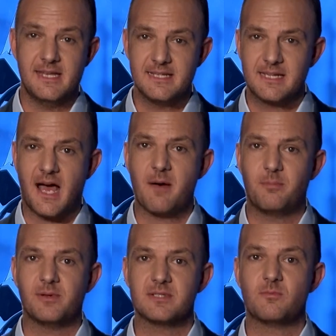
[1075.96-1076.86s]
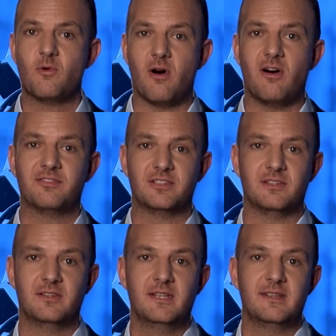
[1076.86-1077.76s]
this happens more
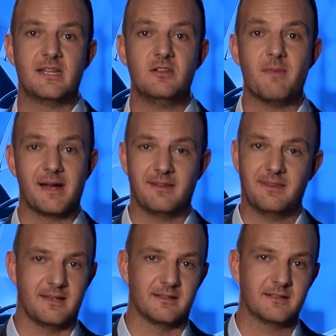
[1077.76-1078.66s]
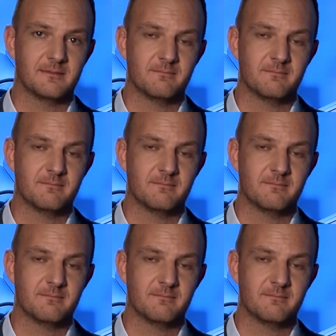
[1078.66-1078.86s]
often than you might think.